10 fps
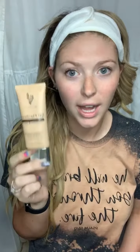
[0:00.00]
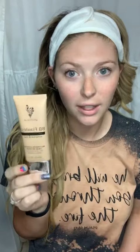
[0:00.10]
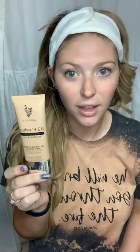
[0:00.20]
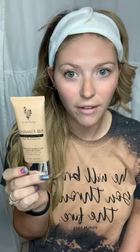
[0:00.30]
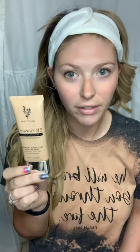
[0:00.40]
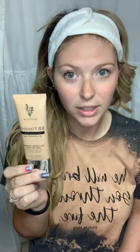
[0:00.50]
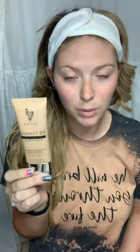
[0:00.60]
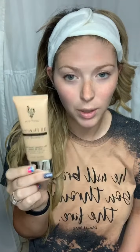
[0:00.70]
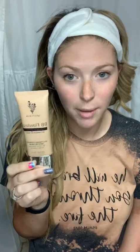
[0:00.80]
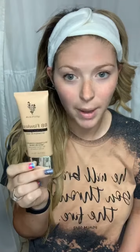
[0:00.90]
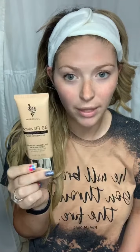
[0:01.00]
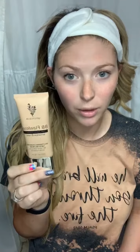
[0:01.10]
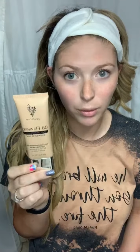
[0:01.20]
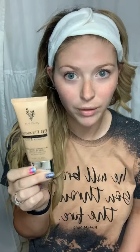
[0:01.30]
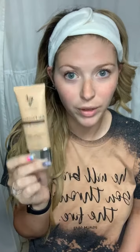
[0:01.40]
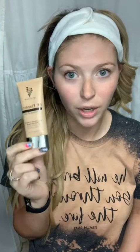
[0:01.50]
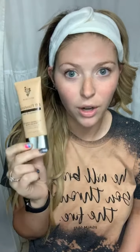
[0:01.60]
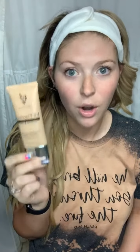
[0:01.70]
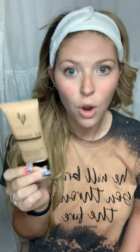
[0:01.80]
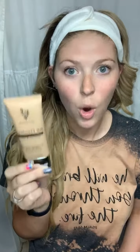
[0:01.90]
I love this when I'm at the
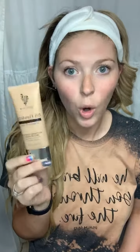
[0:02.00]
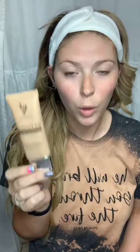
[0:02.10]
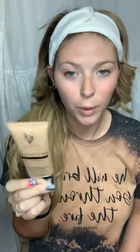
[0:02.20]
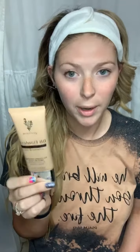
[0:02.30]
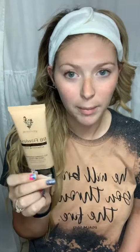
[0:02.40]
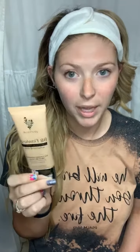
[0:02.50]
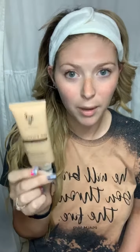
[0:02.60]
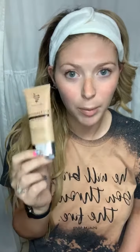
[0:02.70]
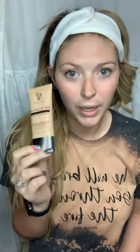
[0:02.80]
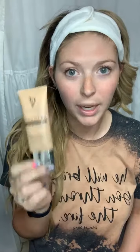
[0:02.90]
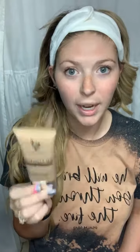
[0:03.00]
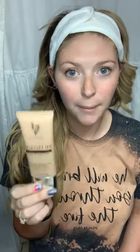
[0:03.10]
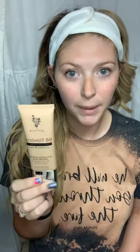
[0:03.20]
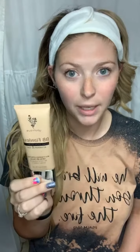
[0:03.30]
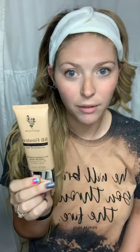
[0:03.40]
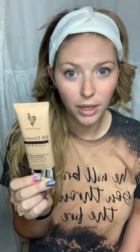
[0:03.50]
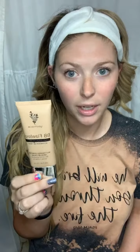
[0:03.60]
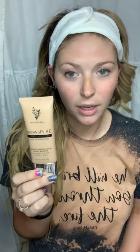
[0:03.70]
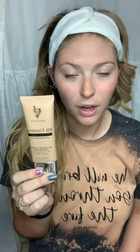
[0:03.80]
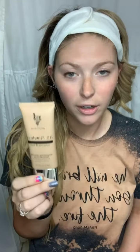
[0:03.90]
river or when I'm camping and I'm getting
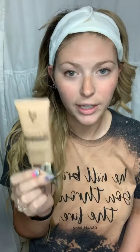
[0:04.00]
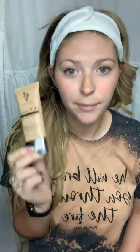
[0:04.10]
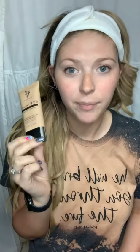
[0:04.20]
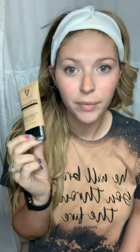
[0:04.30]
ready in a hurry.